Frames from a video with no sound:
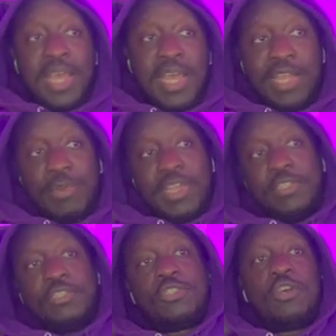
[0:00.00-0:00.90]
Anyway,
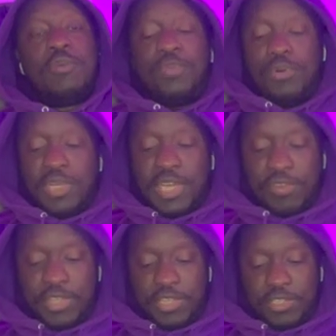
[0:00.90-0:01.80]
Starbolt
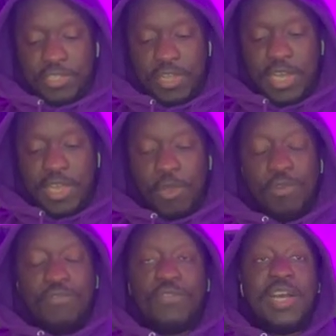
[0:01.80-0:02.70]
Carriers, I
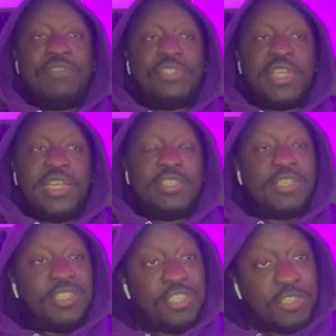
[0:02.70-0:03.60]
own 5 shares,
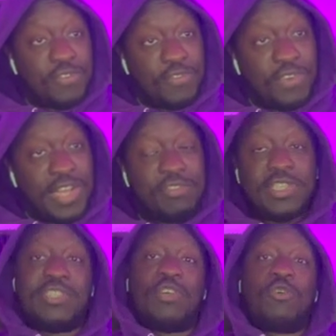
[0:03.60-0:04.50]
and just for 5
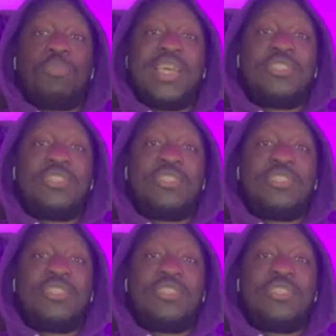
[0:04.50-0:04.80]
shares I got paid